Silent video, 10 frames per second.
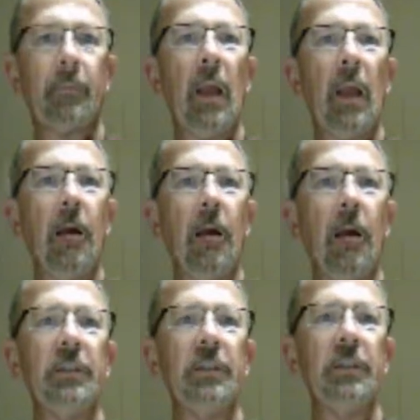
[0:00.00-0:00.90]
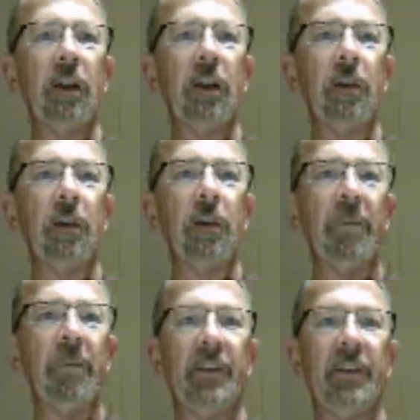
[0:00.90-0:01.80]
I go insert,
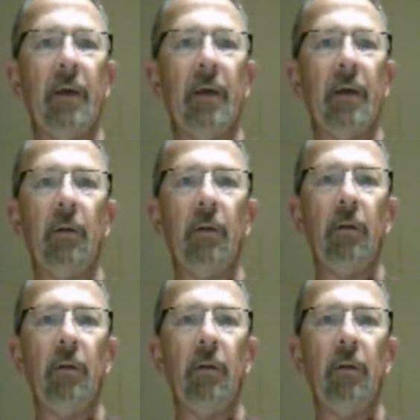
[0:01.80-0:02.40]
pivot table,